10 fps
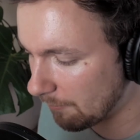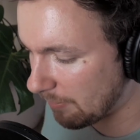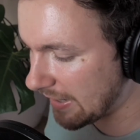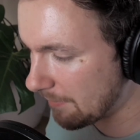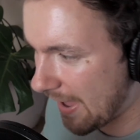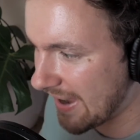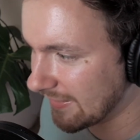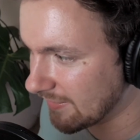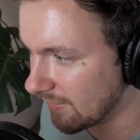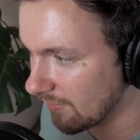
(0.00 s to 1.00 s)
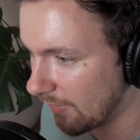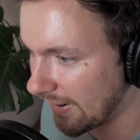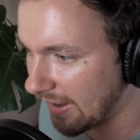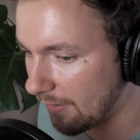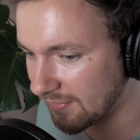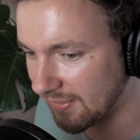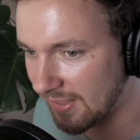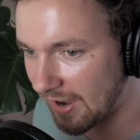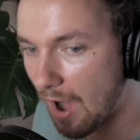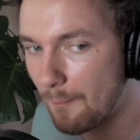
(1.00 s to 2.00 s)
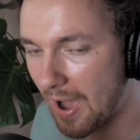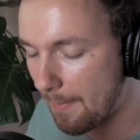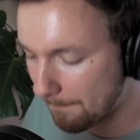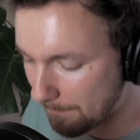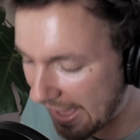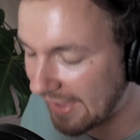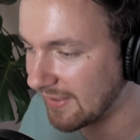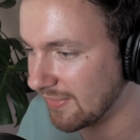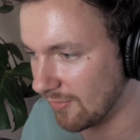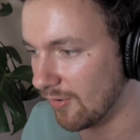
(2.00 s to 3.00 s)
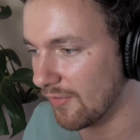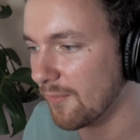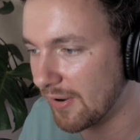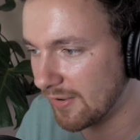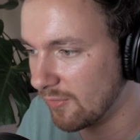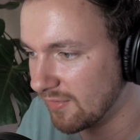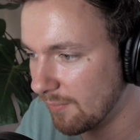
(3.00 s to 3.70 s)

been made when that was a thing. But I bet he thought that Monica was the